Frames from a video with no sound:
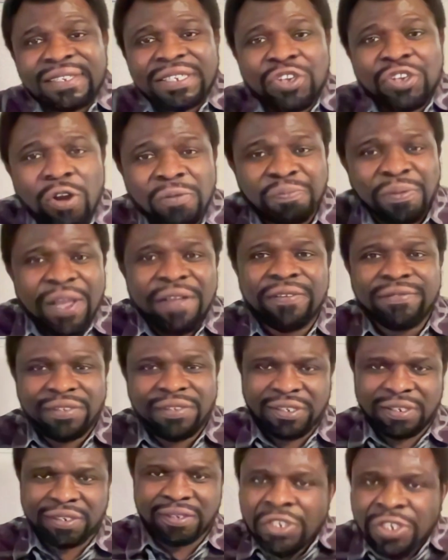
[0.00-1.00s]

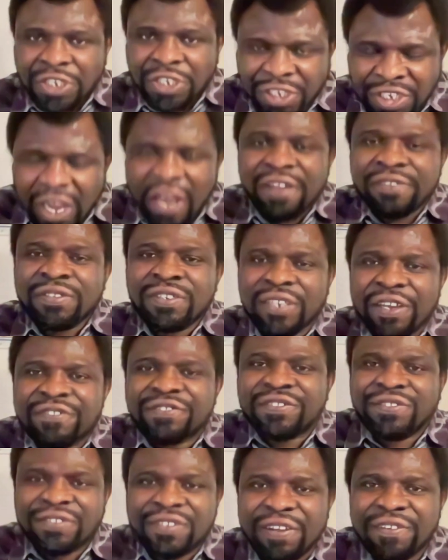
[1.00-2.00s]
government change the
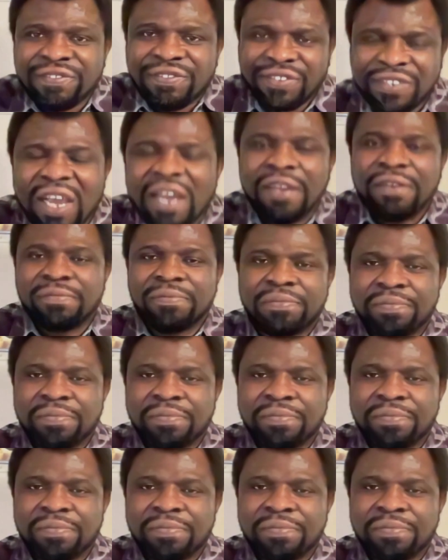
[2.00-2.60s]
system.